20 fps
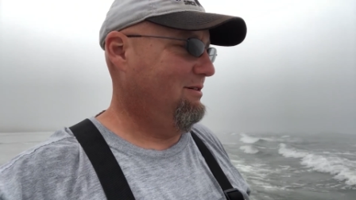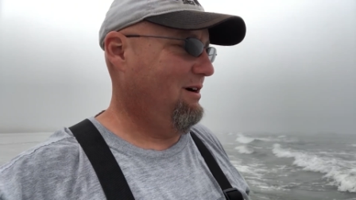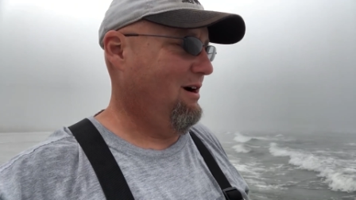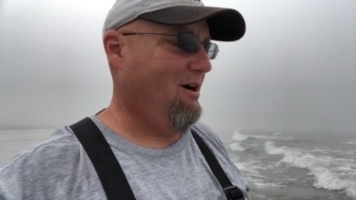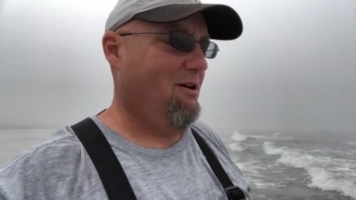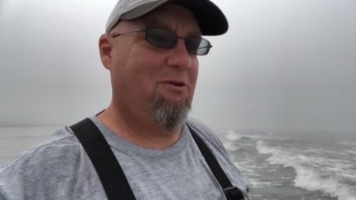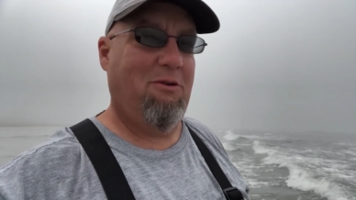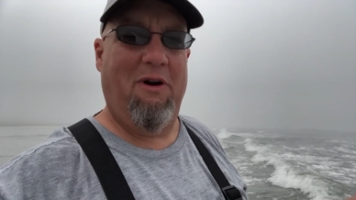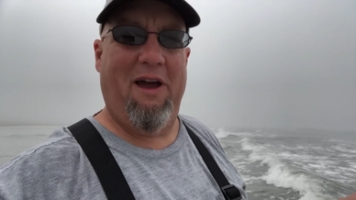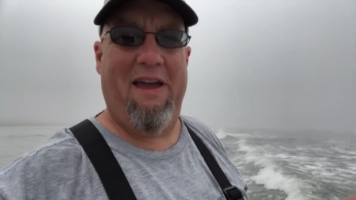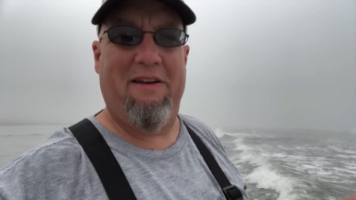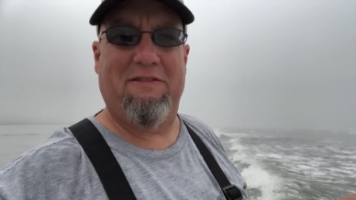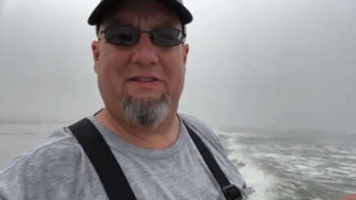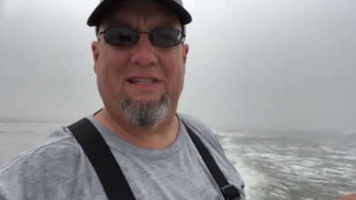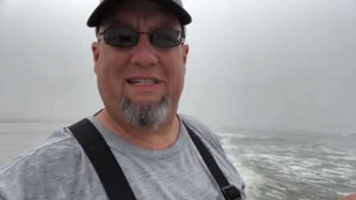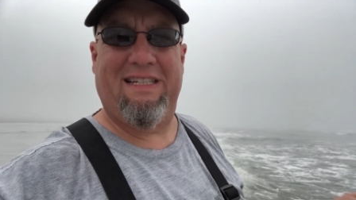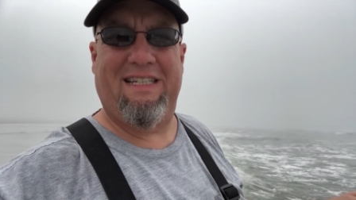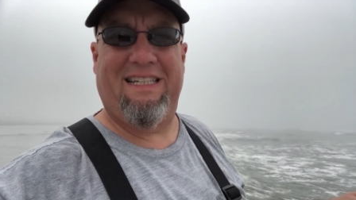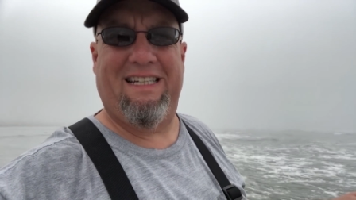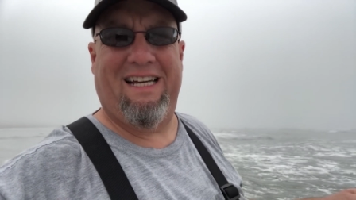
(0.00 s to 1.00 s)
oh,
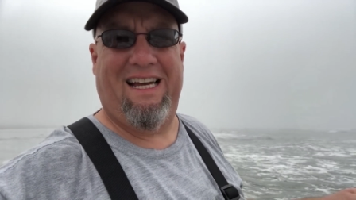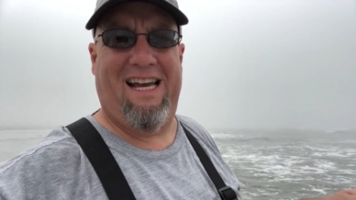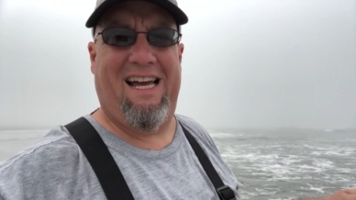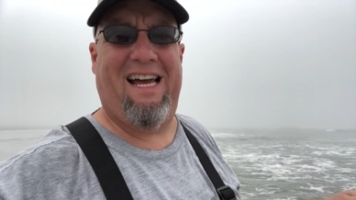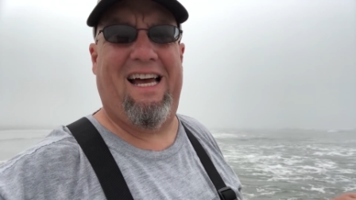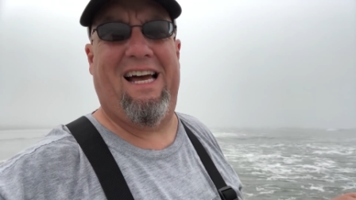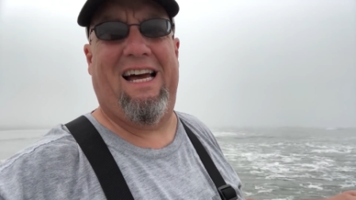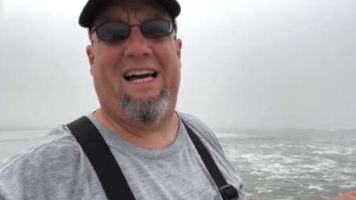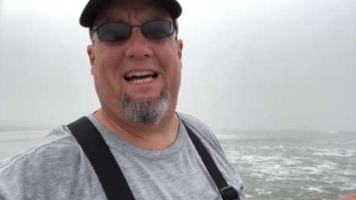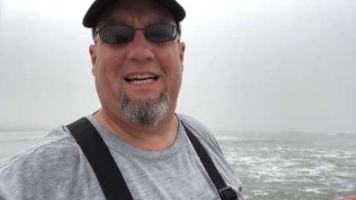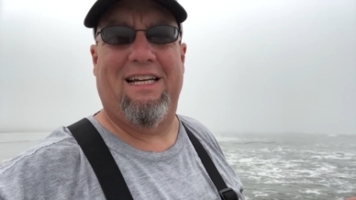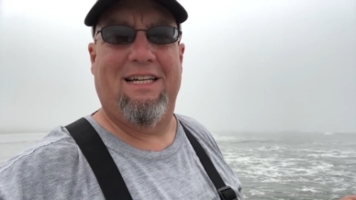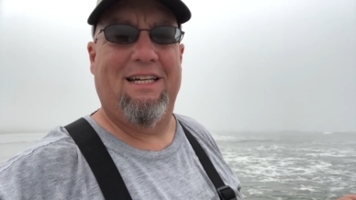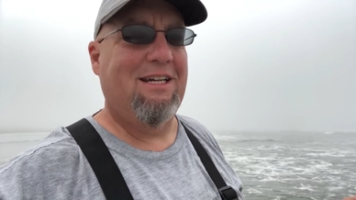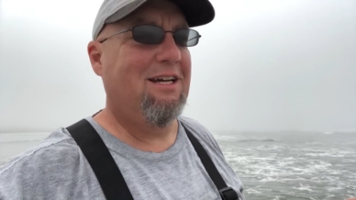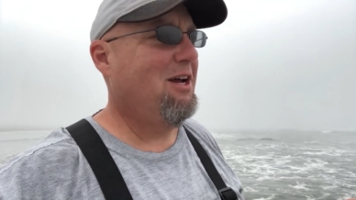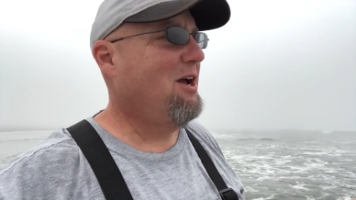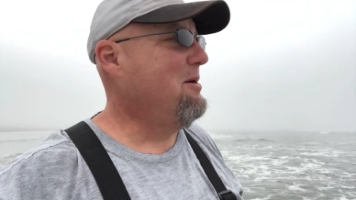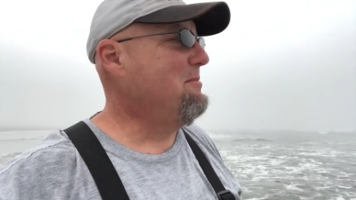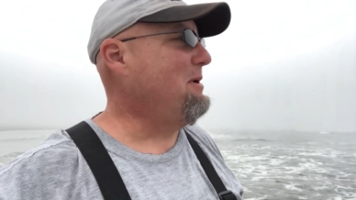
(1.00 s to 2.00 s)
waves.
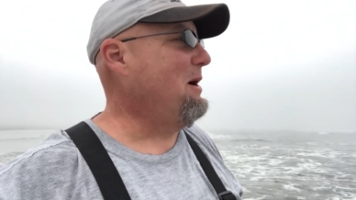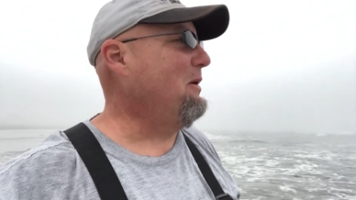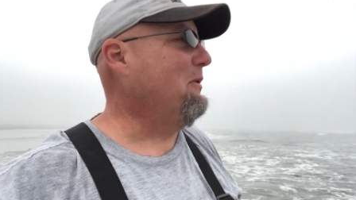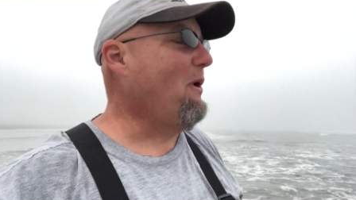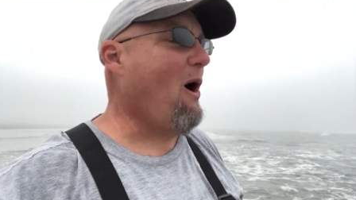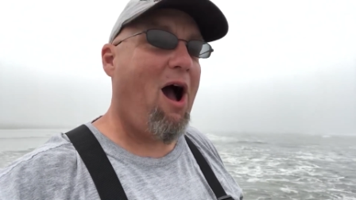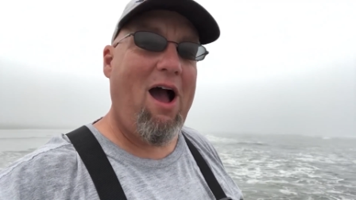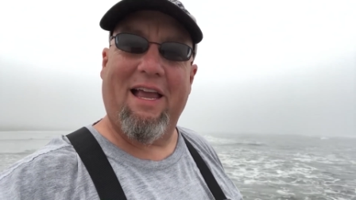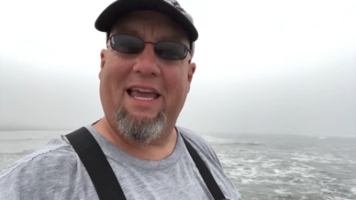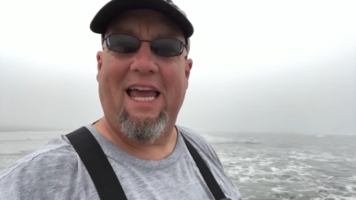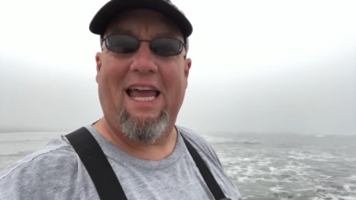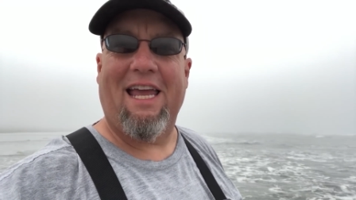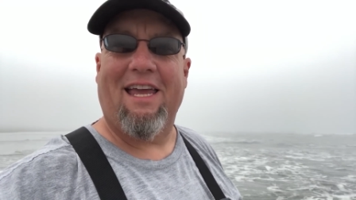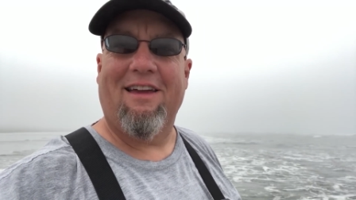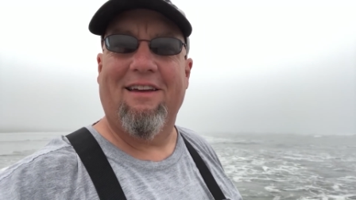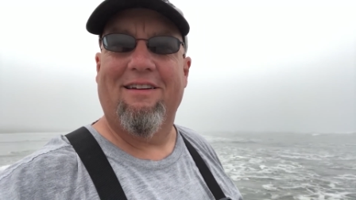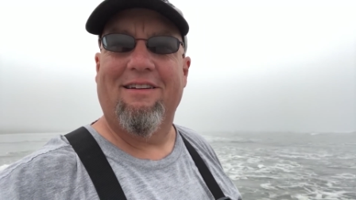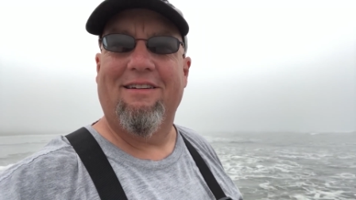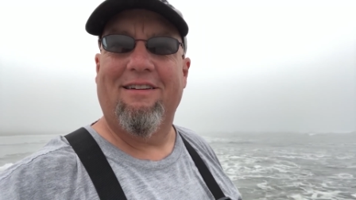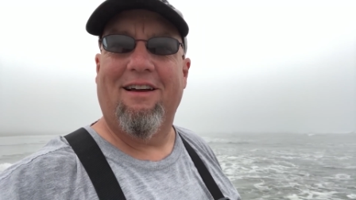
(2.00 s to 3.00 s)
But
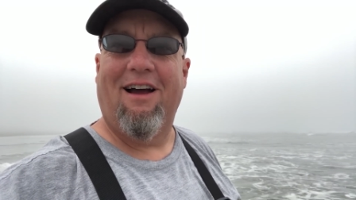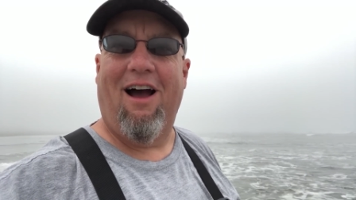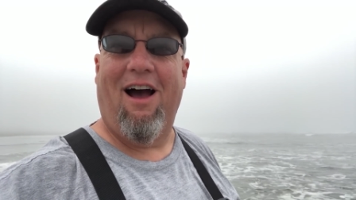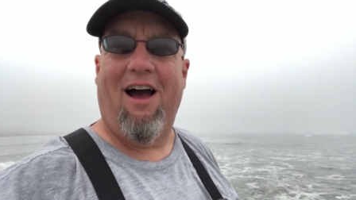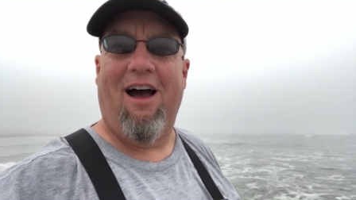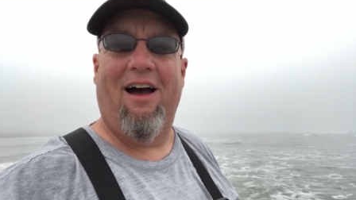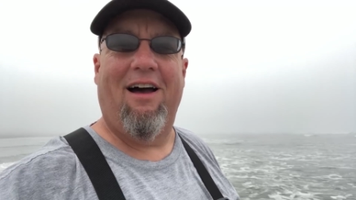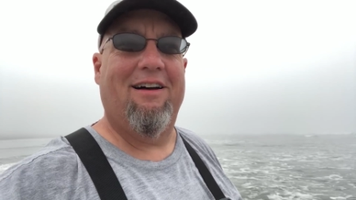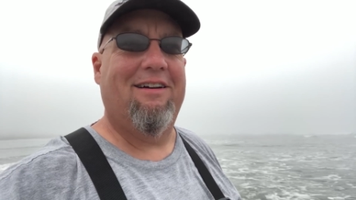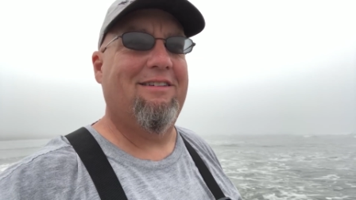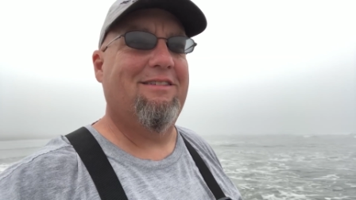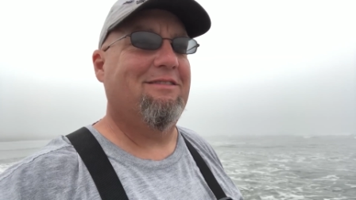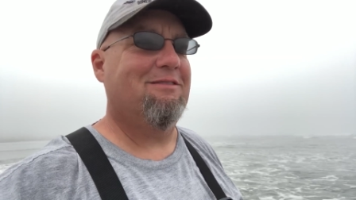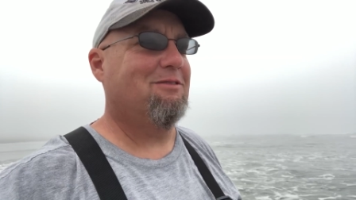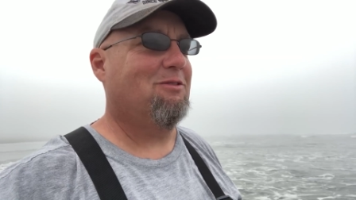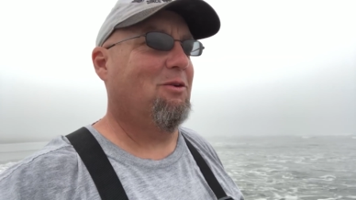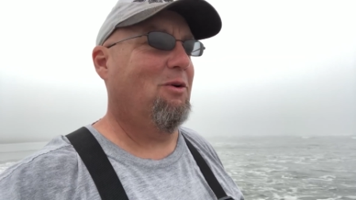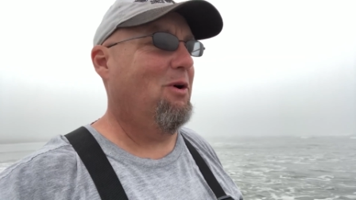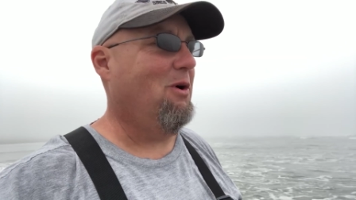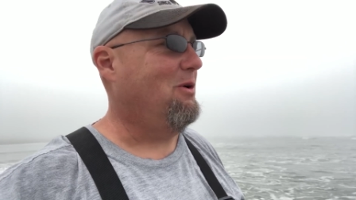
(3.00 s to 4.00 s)
walking,
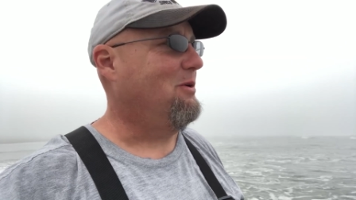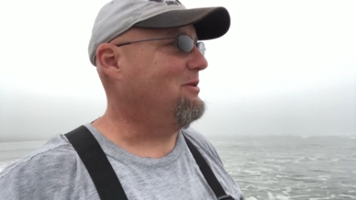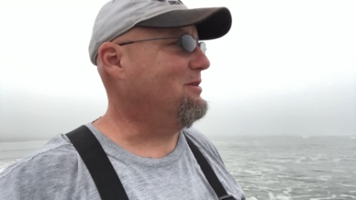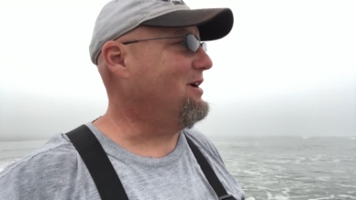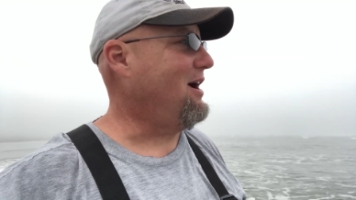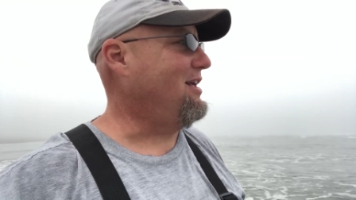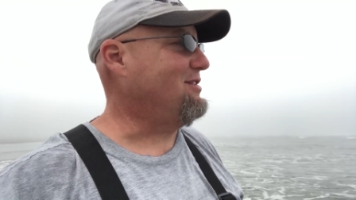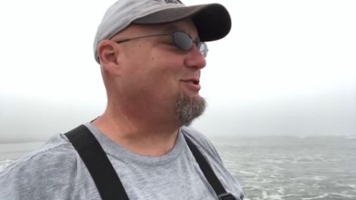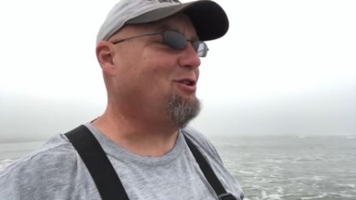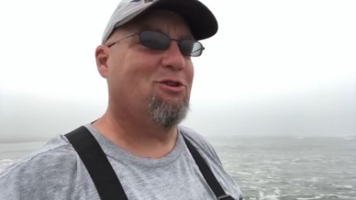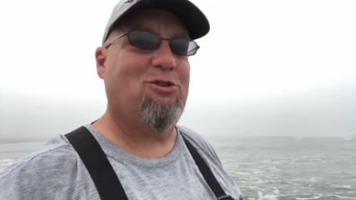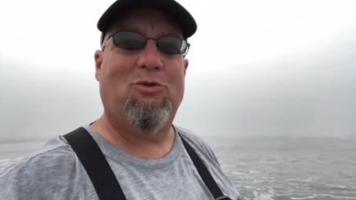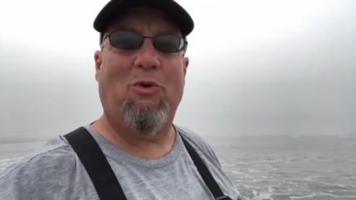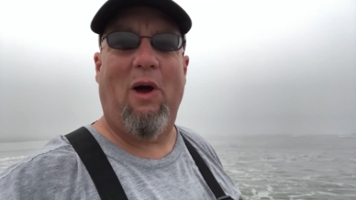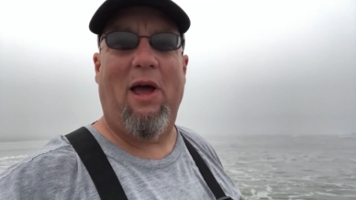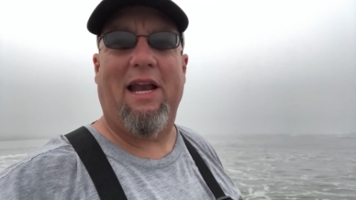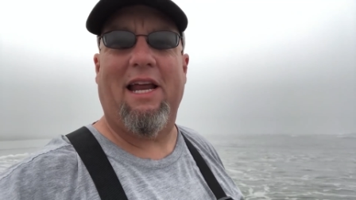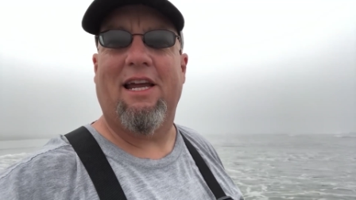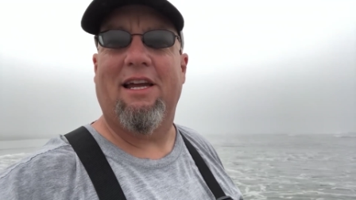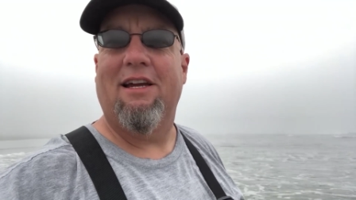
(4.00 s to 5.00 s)
whoa, got so
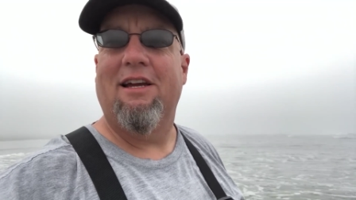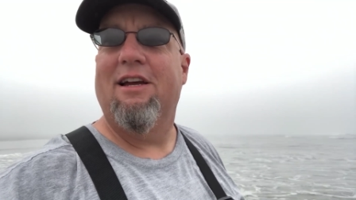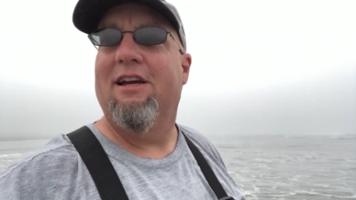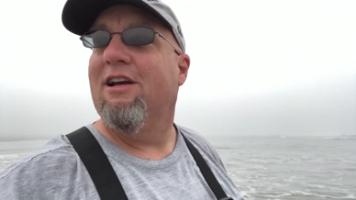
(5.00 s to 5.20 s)
sweaty.